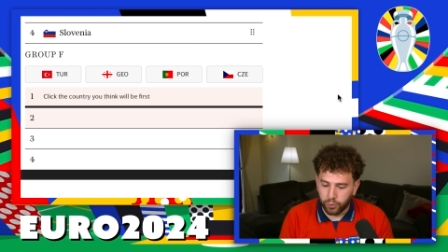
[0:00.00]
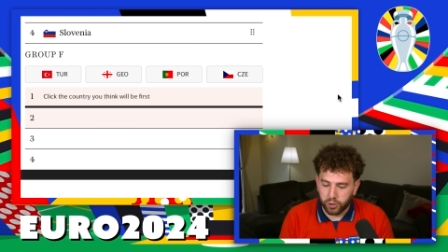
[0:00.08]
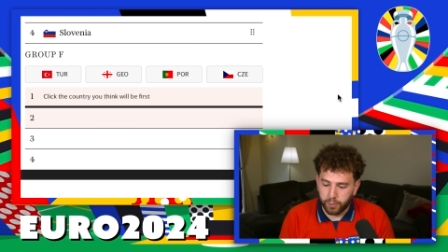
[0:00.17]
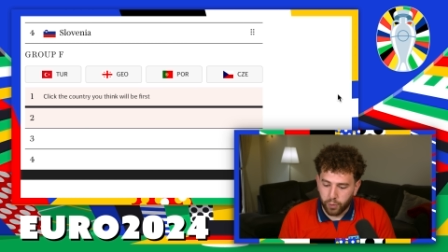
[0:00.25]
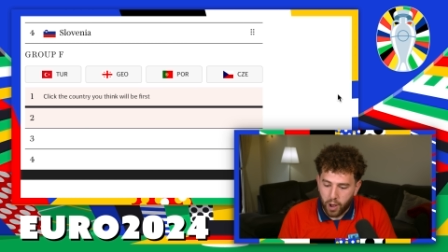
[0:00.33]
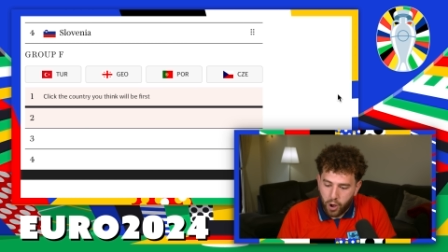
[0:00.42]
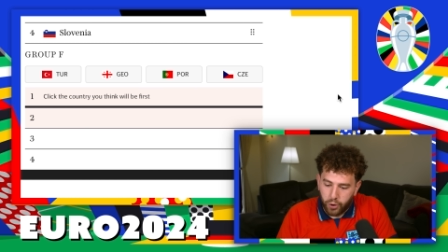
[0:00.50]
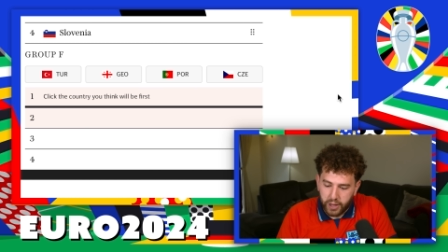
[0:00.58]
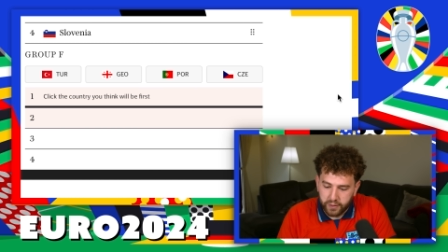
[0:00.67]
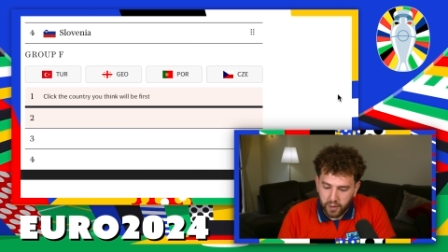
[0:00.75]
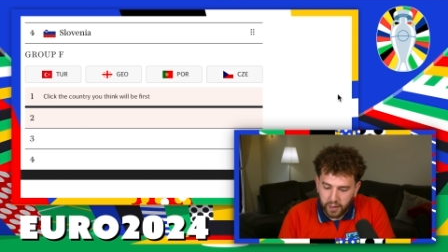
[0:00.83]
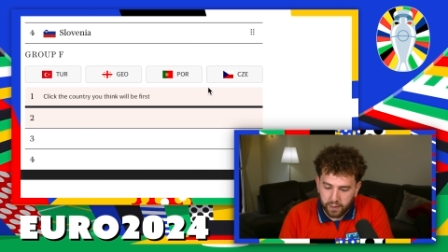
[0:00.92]
to be quite
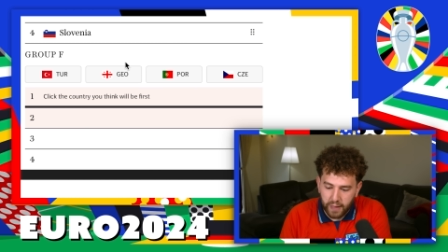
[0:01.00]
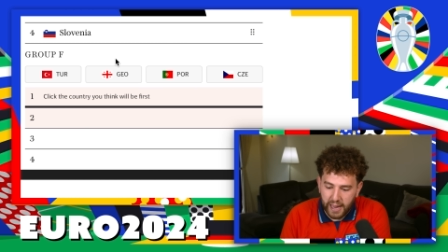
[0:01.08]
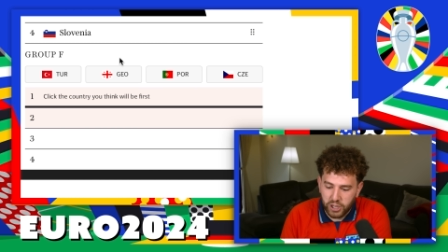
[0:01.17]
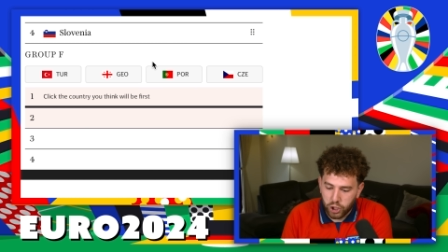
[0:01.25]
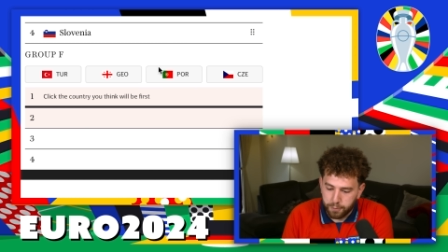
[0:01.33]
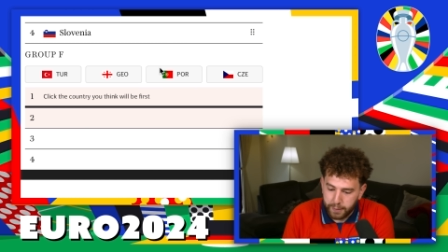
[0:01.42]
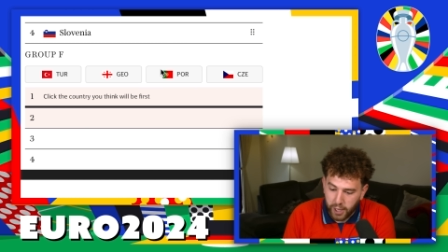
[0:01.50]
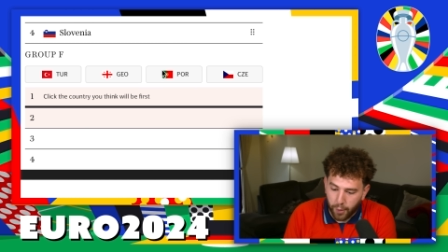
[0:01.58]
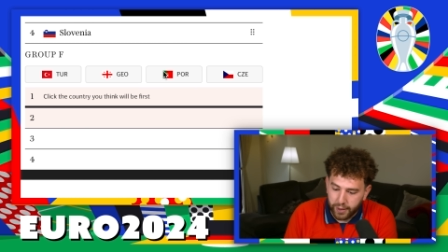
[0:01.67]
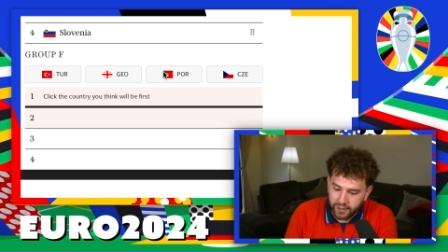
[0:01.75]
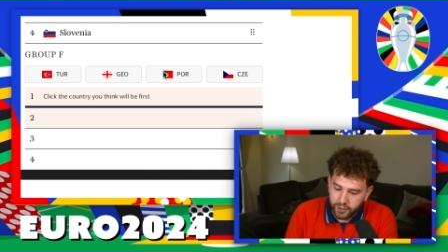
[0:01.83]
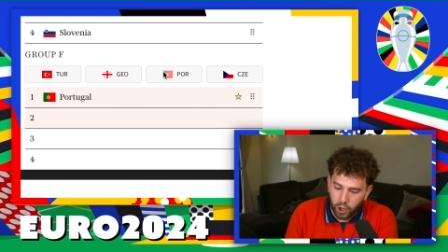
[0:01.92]
honest. I think they should be
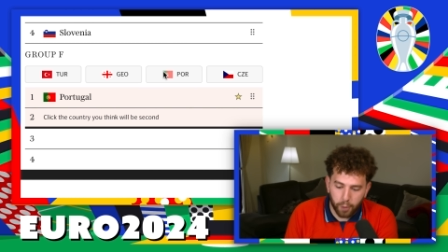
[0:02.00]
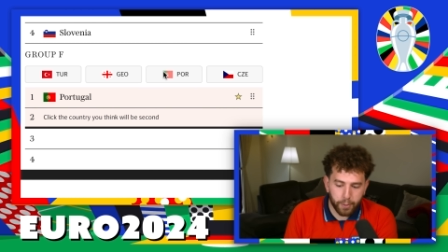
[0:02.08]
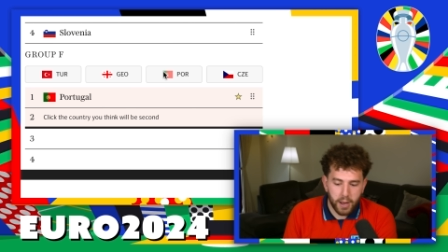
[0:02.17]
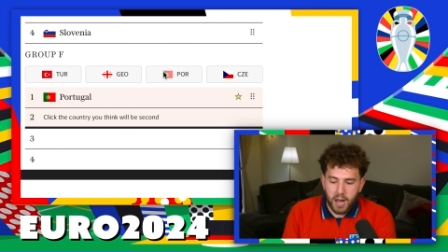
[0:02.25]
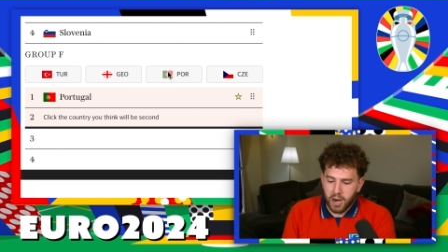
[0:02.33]
going top.